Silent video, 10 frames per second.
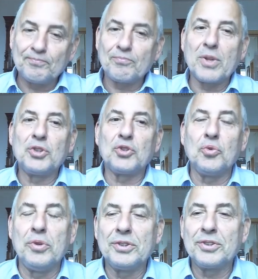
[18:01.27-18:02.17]

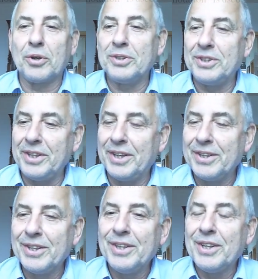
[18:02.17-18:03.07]
soon, so in the
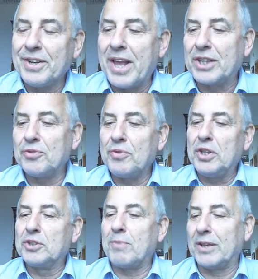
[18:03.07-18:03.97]
next weeks,
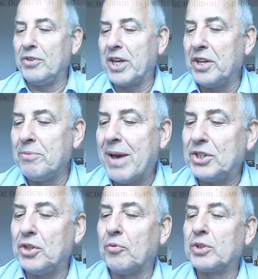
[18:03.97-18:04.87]
but we can
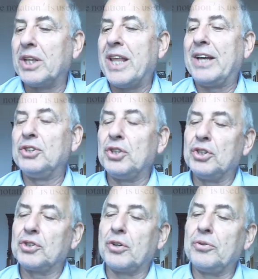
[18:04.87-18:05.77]
imagine what the length is,
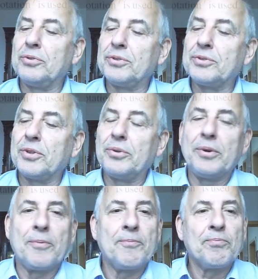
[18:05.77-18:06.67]
so
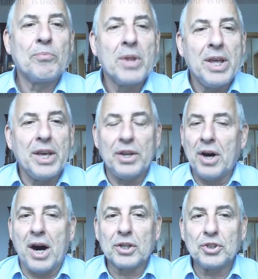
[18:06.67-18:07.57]
in
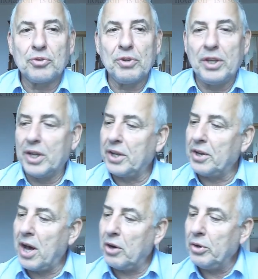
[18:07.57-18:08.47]
R3. And
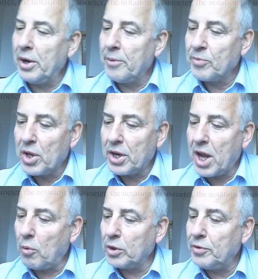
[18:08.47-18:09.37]
now
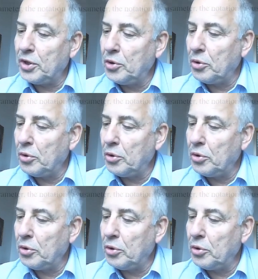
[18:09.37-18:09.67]
what we do